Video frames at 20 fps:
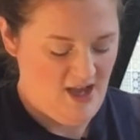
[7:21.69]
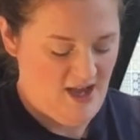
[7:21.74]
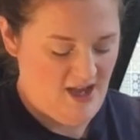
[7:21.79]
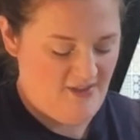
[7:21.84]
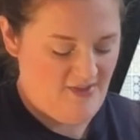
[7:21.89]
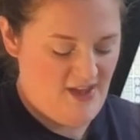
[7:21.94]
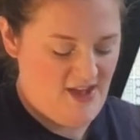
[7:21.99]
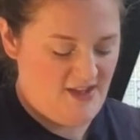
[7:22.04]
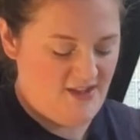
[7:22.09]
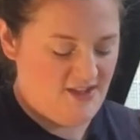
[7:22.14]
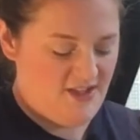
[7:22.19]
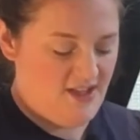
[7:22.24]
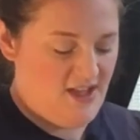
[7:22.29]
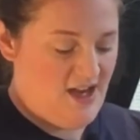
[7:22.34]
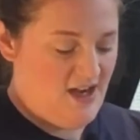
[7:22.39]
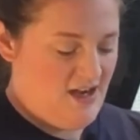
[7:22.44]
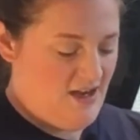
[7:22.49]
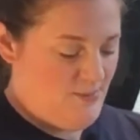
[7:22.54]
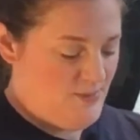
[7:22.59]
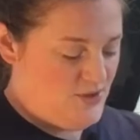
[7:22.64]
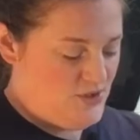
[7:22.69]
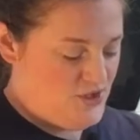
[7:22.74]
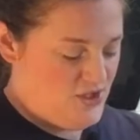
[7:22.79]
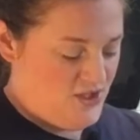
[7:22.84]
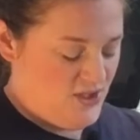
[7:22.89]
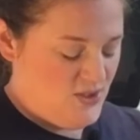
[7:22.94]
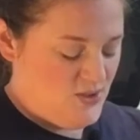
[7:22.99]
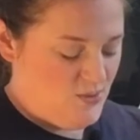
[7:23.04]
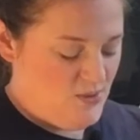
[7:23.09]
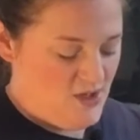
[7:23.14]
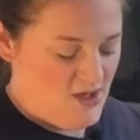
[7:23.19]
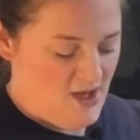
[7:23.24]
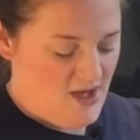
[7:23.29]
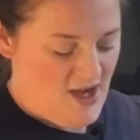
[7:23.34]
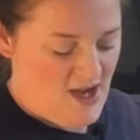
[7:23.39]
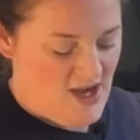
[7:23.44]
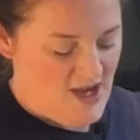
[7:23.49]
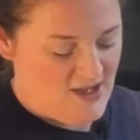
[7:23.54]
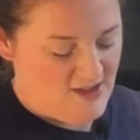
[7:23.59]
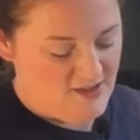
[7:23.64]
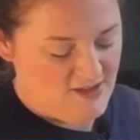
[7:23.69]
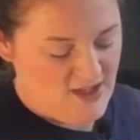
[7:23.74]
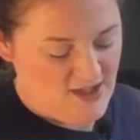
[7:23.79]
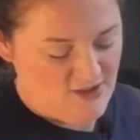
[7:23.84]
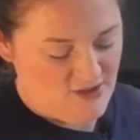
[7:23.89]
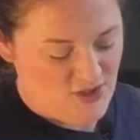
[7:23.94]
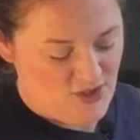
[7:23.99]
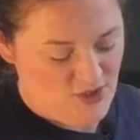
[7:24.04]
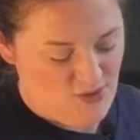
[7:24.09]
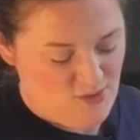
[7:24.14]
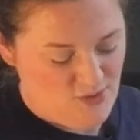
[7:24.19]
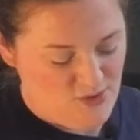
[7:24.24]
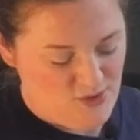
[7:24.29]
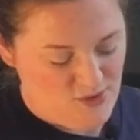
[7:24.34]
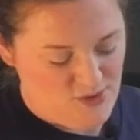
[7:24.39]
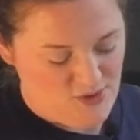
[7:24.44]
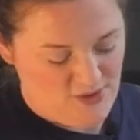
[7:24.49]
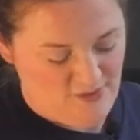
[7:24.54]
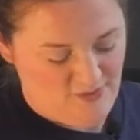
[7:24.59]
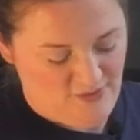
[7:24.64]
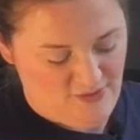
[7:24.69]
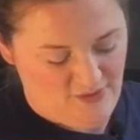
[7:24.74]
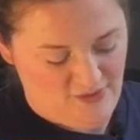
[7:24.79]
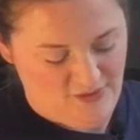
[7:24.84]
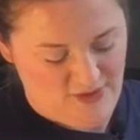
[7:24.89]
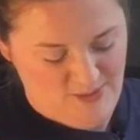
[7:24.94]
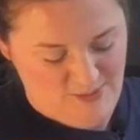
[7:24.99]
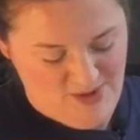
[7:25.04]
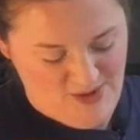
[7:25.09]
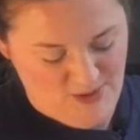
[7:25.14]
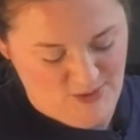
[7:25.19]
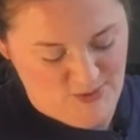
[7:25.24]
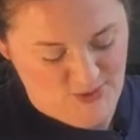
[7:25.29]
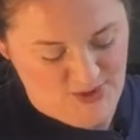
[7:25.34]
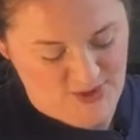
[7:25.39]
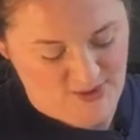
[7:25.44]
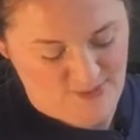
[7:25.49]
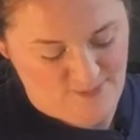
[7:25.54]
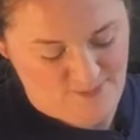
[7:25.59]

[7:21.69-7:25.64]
And then to that lemon juice, we're going to add our 250 ml